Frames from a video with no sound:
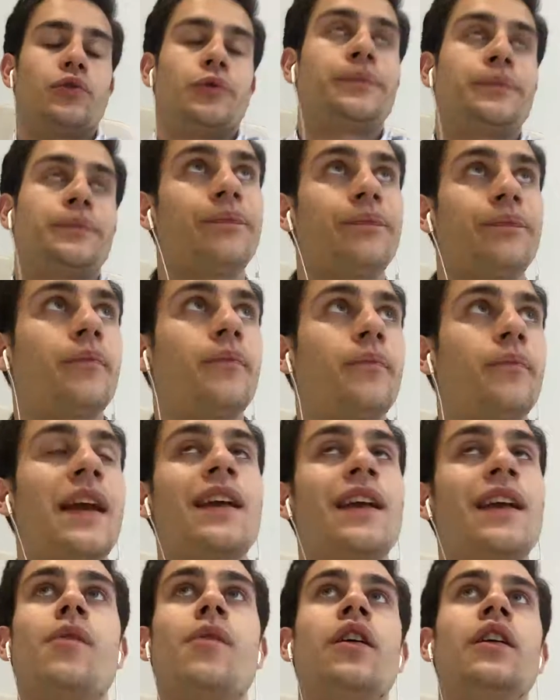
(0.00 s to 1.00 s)
to
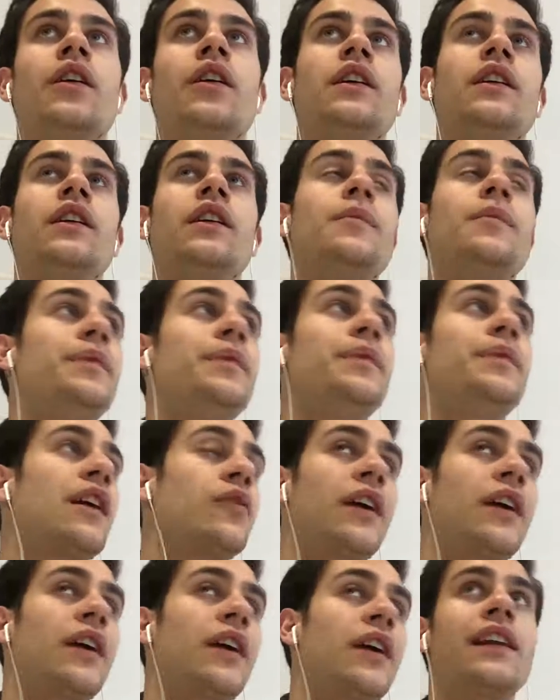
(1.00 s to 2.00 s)
make money,
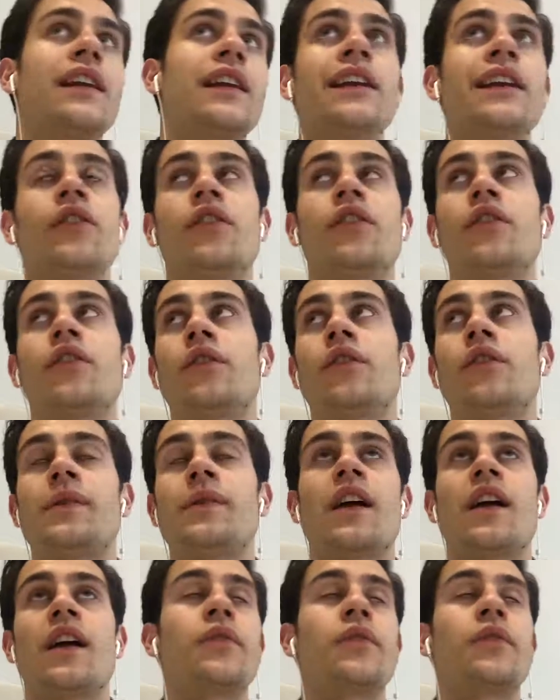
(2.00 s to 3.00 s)
be a great
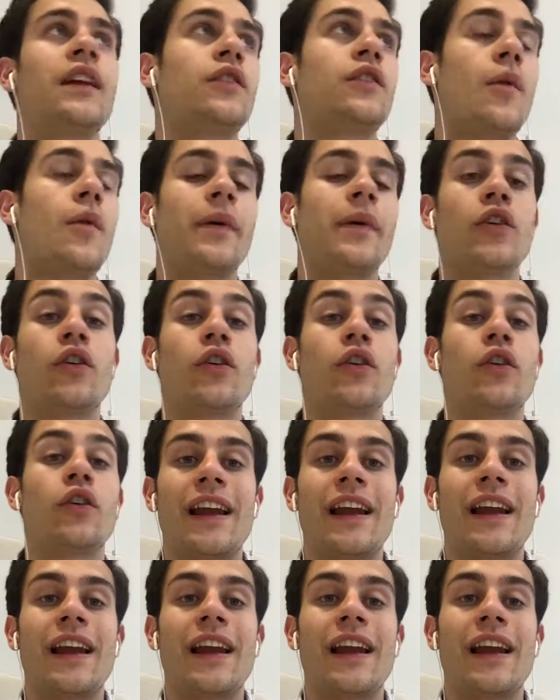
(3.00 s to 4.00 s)
leader, be a great company
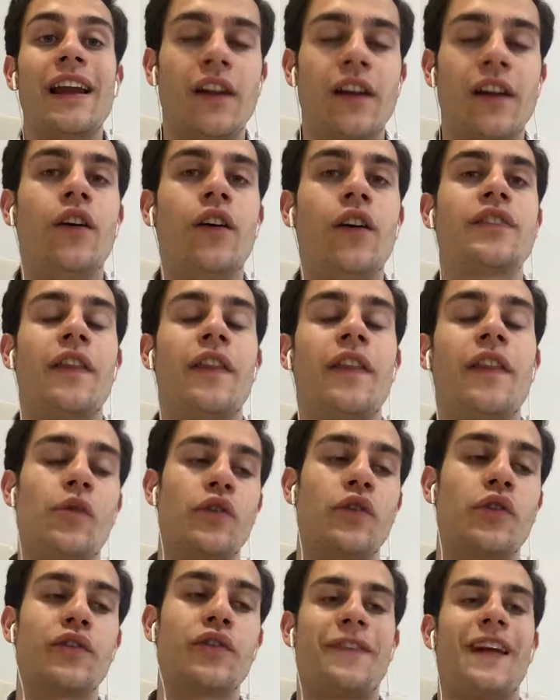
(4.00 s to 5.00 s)
owner, unless you fail a lot. And
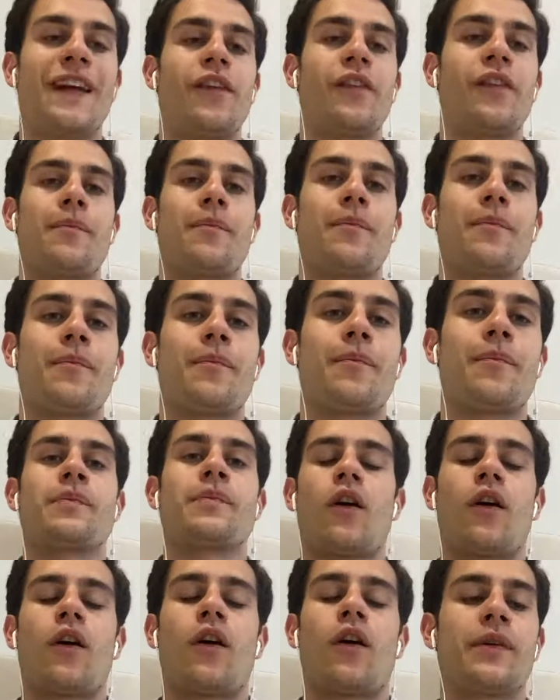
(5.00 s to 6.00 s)
the more you fail, the better you
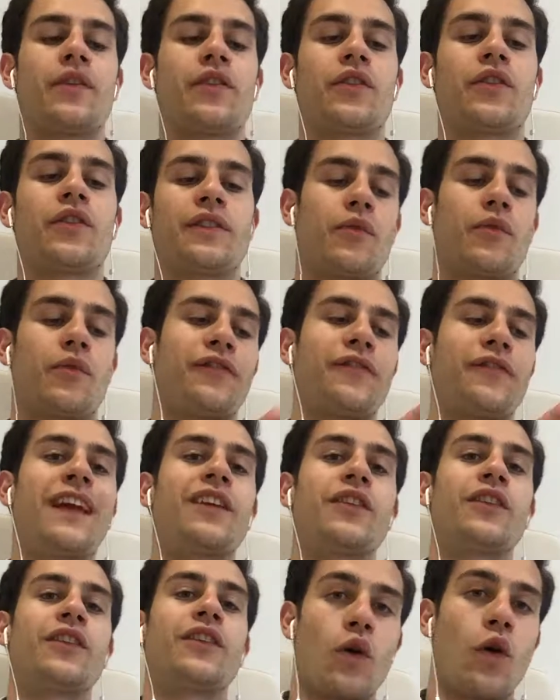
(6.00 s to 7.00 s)
become, because the more
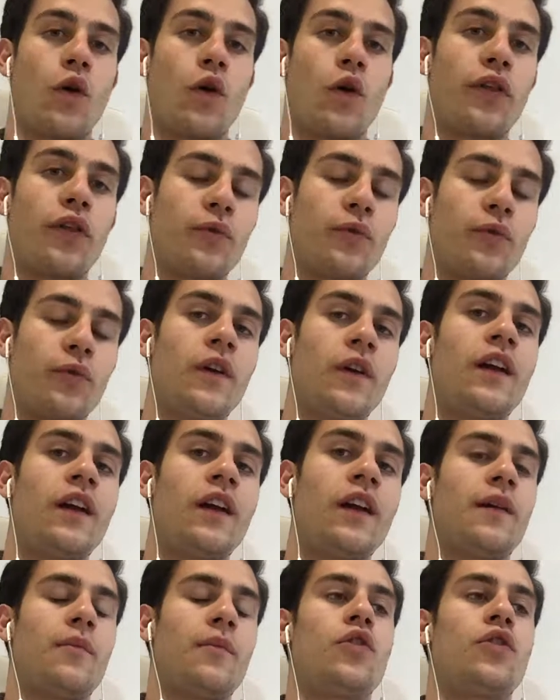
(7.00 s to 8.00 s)
failure you go through,
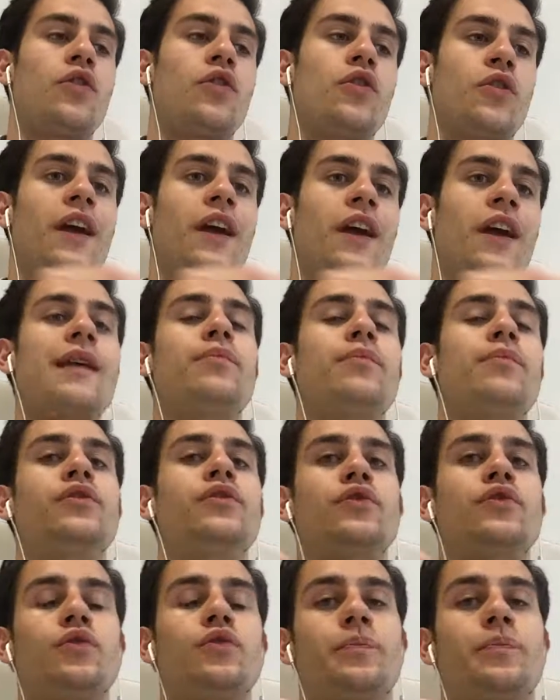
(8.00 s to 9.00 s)
the
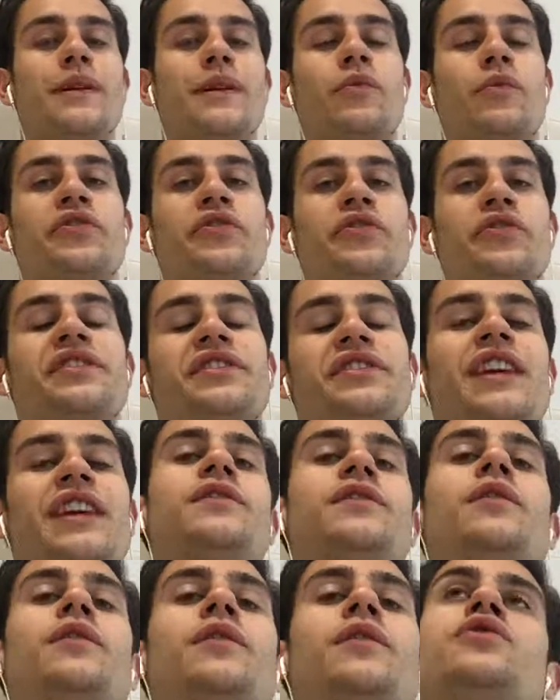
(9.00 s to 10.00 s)
more successful at what
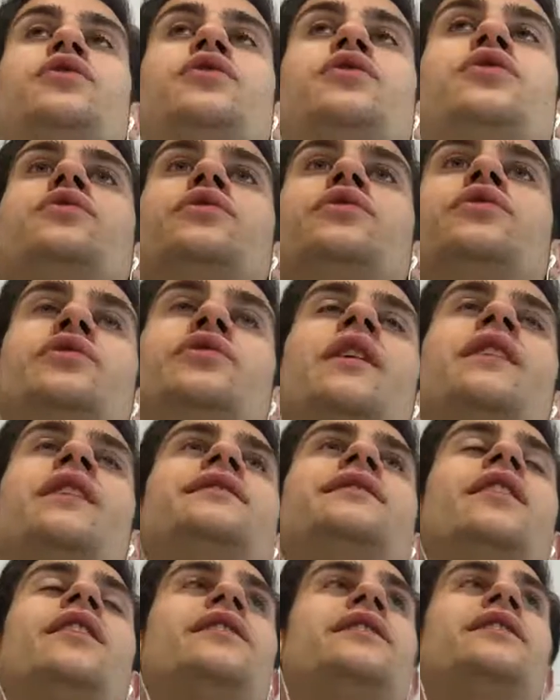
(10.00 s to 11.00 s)
you do. So I started
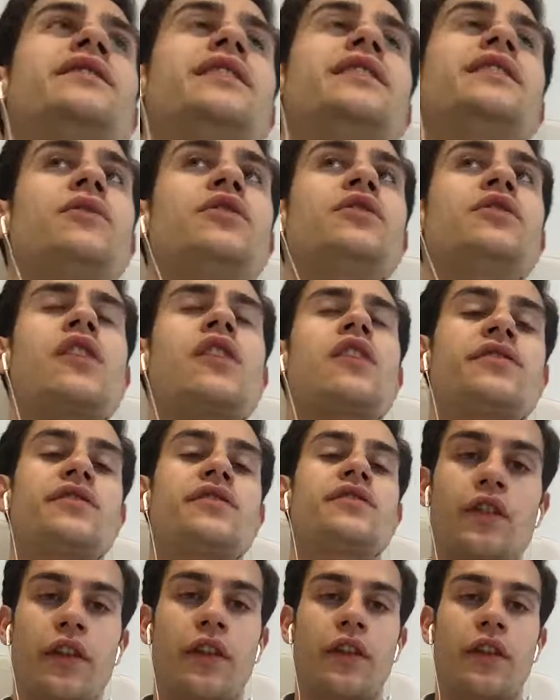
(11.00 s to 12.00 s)
seeing rejection as a good
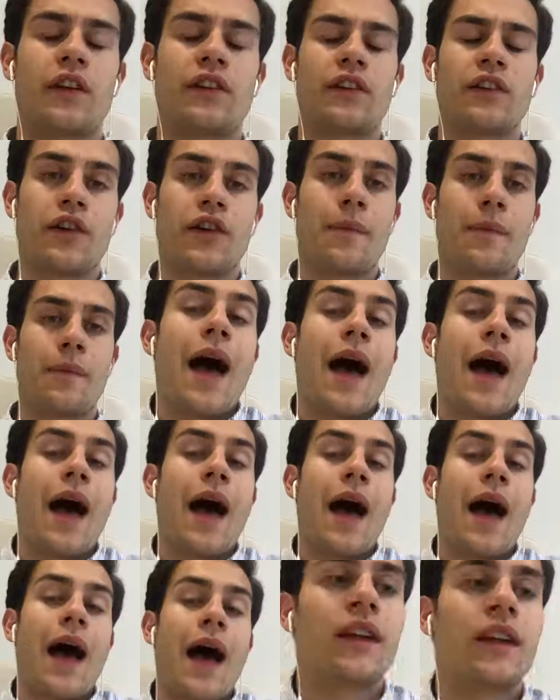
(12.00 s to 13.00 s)
thing. So I'm happy when I get
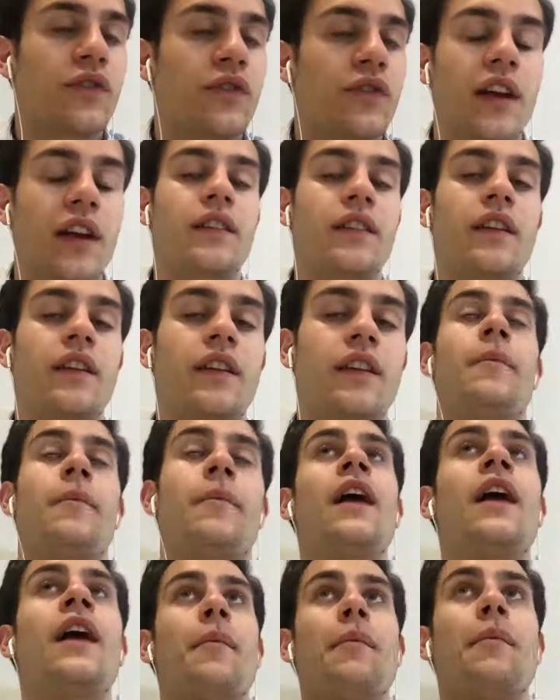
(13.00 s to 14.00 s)
rejected. I'm
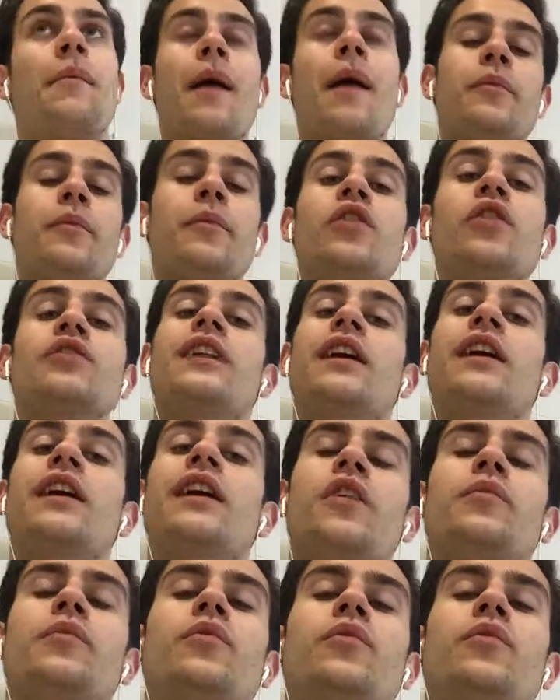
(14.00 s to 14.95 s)
happy because I learn more.